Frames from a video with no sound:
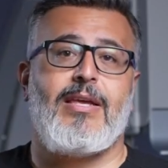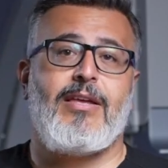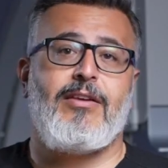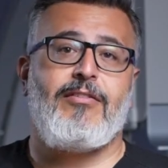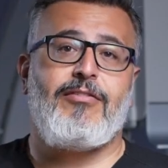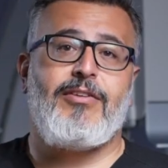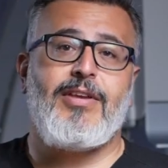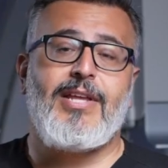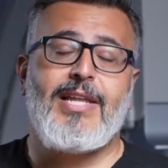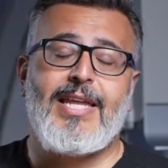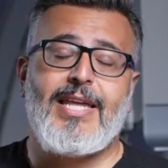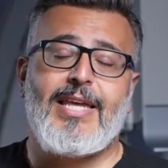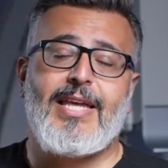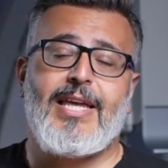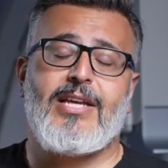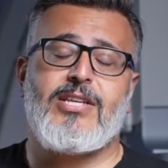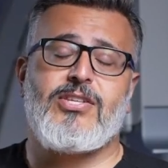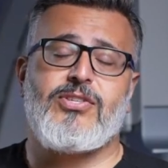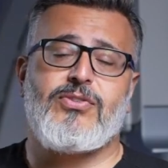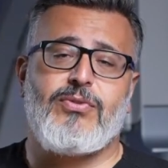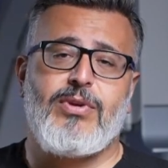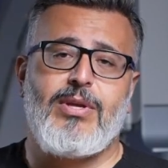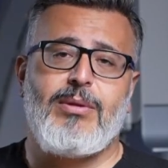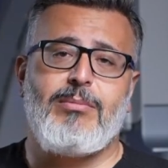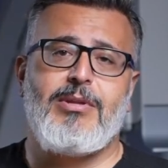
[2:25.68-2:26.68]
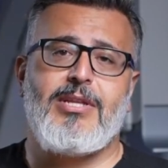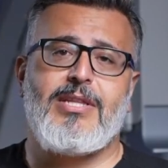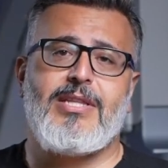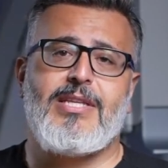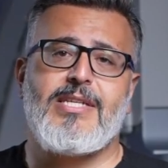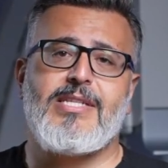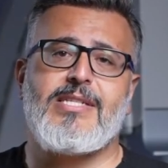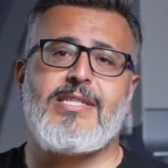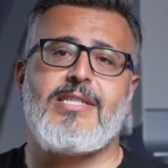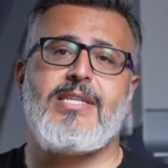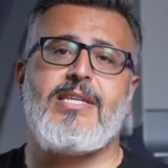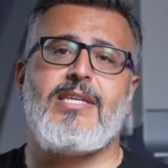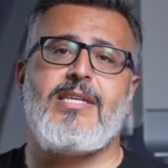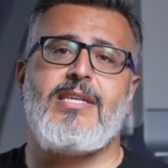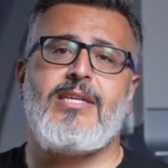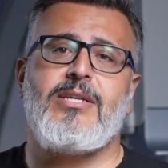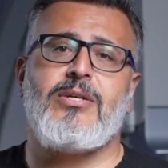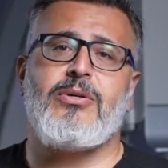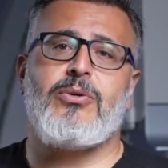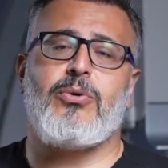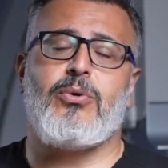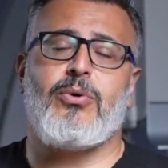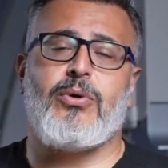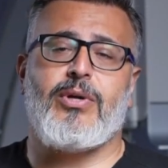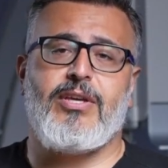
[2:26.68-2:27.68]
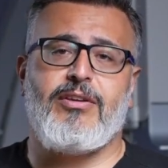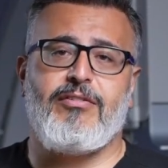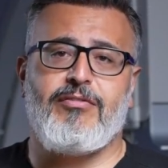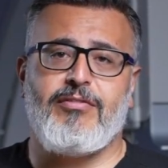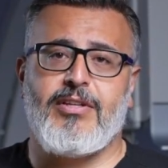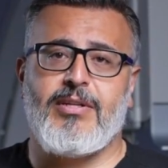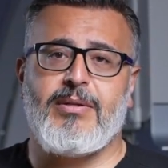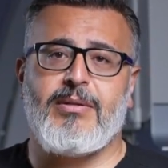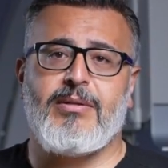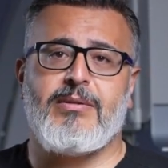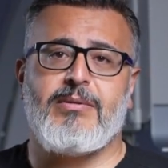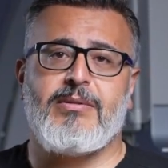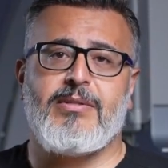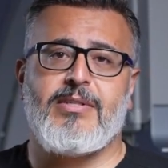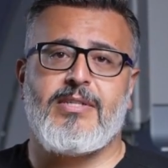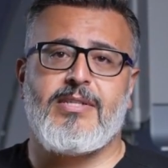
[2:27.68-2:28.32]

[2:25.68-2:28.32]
Feeling extremely dizzy or even